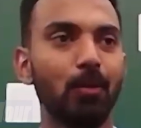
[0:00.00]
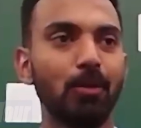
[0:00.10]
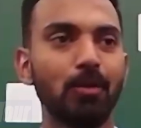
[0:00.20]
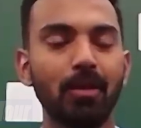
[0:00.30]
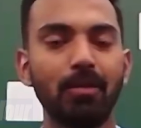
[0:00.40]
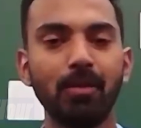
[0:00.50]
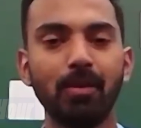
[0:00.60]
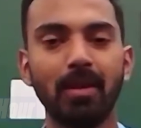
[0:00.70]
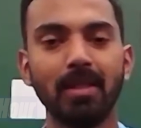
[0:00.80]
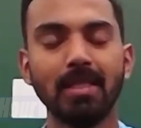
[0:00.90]
also have to
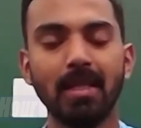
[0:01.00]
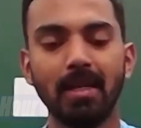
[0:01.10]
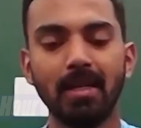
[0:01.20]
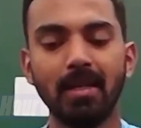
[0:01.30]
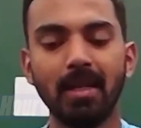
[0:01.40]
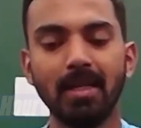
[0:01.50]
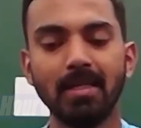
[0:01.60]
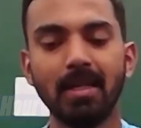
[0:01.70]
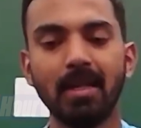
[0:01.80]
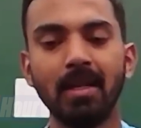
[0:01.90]
understand and realize
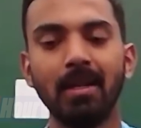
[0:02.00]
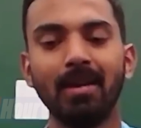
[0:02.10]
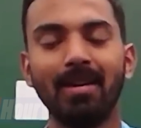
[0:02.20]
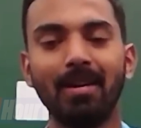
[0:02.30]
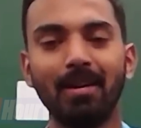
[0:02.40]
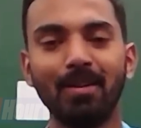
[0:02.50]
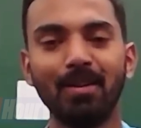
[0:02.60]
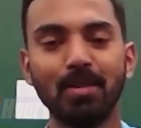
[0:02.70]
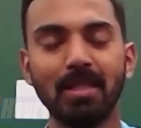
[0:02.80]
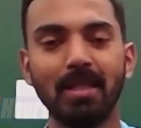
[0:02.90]
that
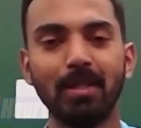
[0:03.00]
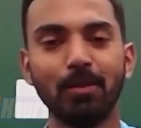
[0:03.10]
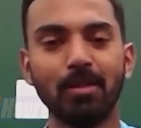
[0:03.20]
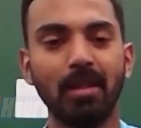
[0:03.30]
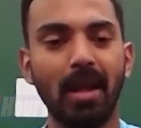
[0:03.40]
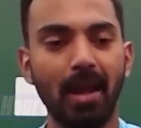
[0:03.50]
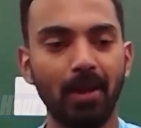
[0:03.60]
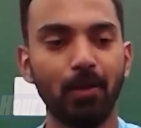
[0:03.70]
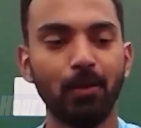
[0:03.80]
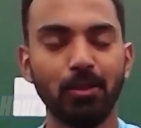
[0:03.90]
New Zealand
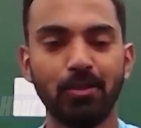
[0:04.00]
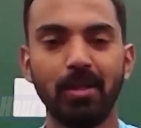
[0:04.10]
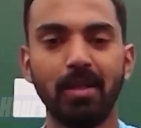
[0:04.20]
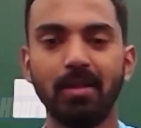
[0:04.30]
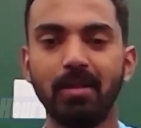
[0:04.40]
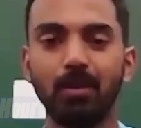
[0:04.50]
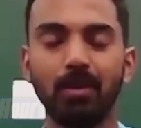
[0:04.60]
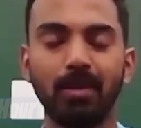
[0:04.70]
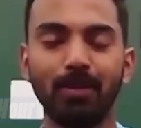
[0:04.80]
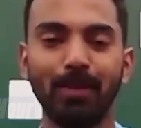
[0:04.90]
and Australia,
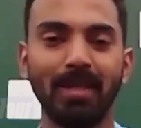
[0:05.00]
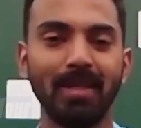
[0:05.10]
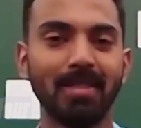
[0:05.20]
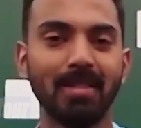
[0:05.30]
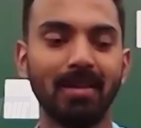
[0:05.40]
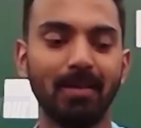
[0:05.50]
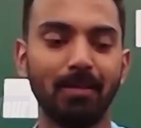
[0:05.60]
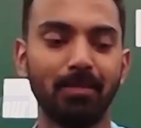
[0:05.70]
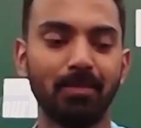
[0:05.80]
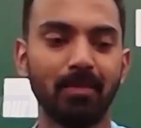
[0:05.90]
the wickets are
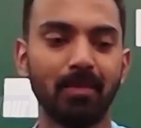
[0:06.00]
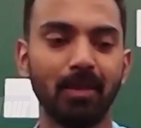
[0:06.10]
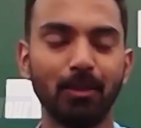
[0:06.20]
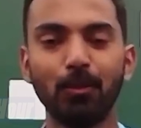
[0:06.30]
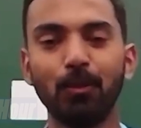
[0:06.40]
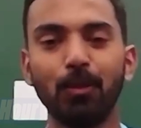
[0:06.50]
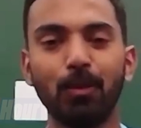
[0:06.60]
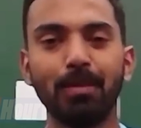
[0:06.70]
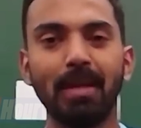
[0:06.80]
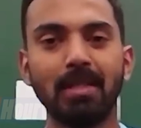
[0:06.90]
so good
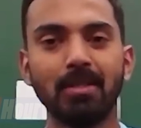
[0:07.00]
to bat.